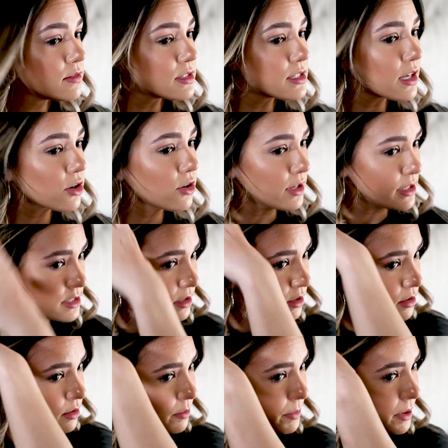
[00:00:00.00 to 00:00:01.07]
Isn't that
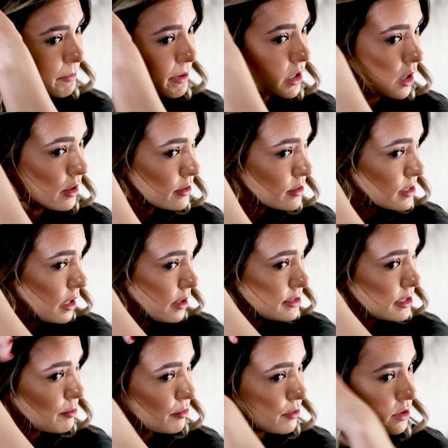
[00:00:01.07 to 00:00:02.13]
crazy? But my color's
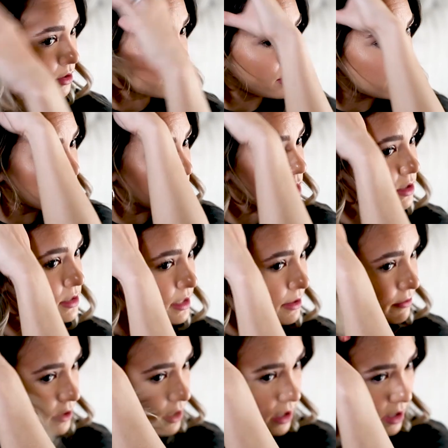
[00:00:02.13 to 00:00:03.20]
held up really well. I
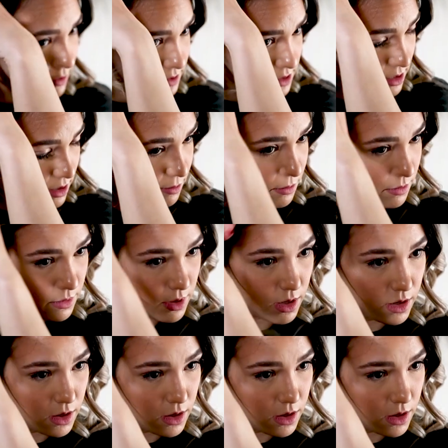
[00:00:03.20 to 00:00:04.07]
definitely have some